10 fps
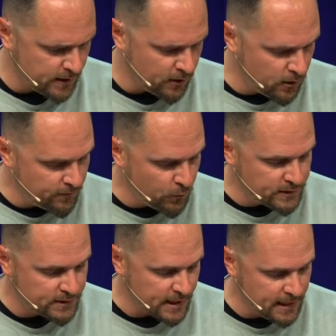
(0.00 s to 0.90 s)
and I heard a
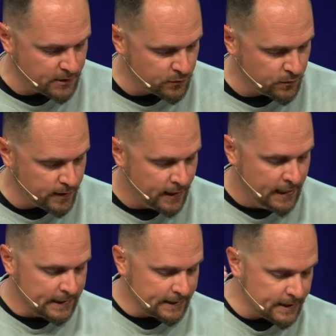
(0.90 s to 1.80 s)
voice saying to it,
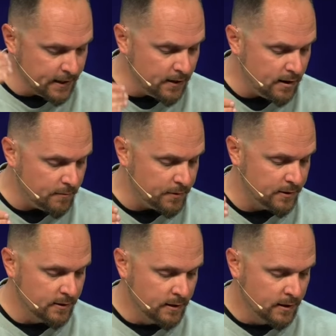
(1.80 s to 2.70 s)
Get up,